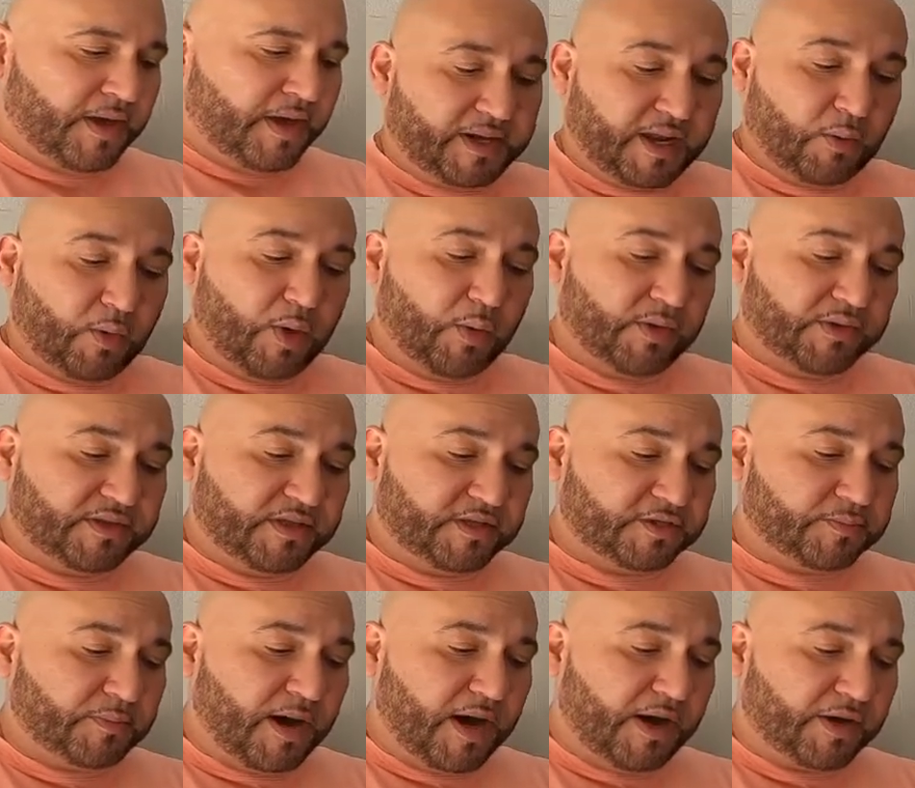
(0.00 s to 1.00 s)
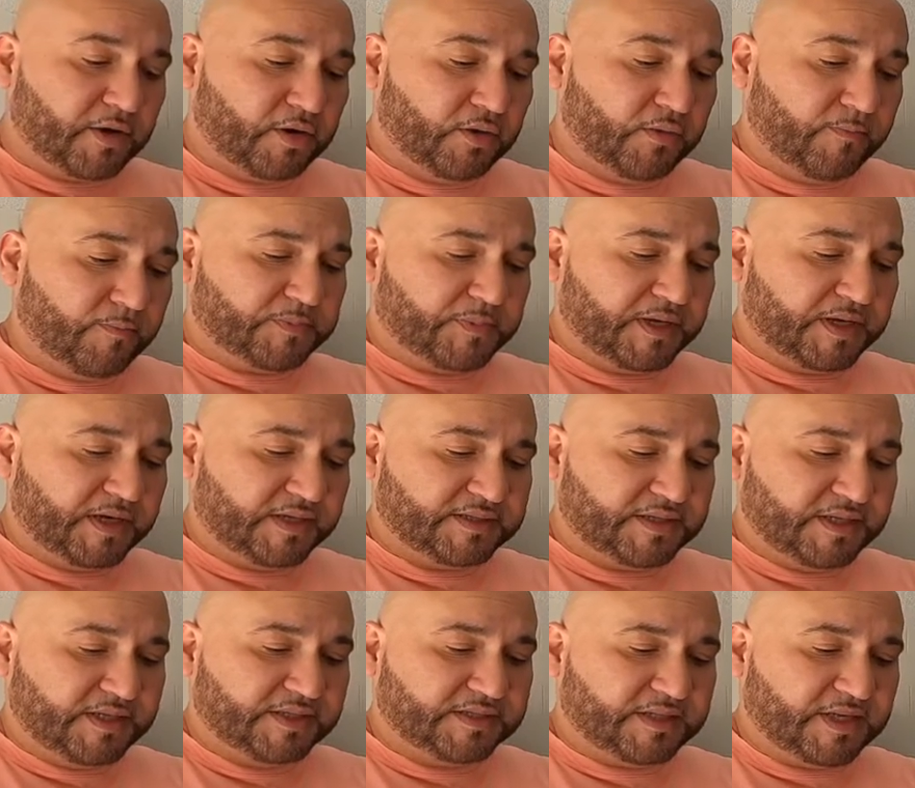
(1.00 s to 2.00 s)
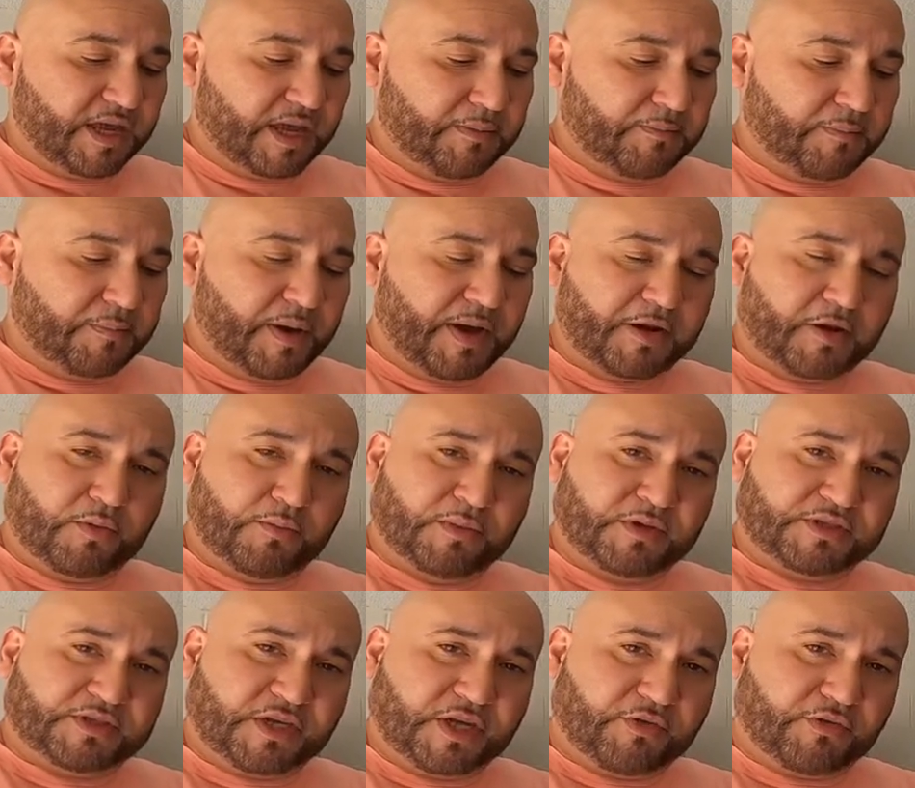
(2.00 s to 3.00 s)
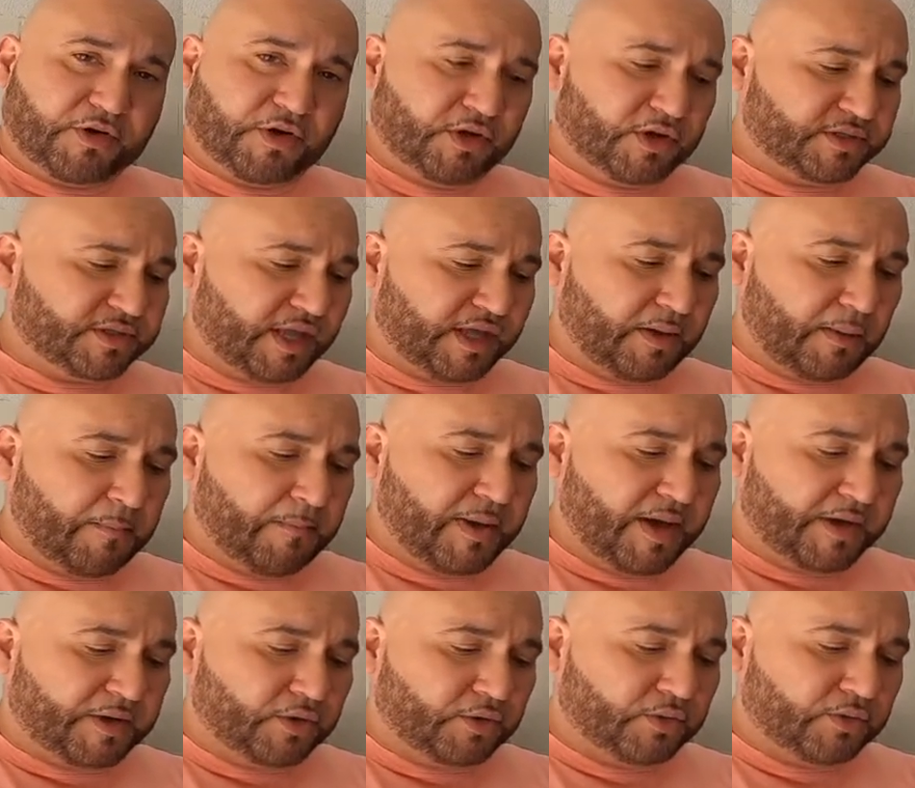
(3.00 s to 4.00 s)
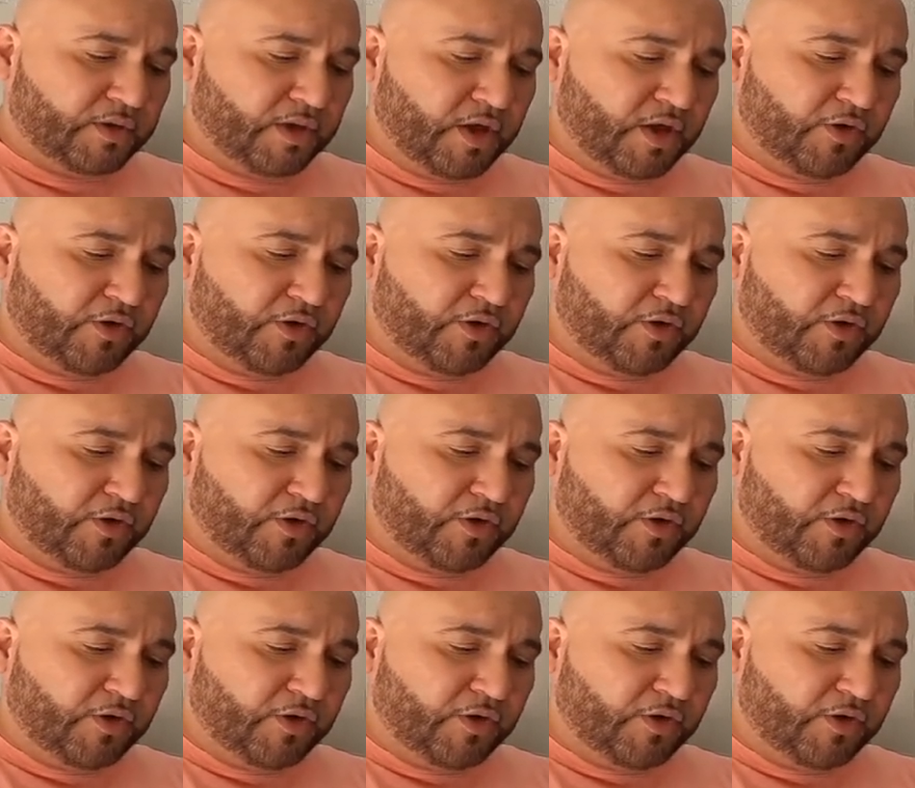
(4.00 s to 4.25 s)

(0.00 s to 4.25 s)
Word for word: And I went with this model just because it's a better material. It's like a metal.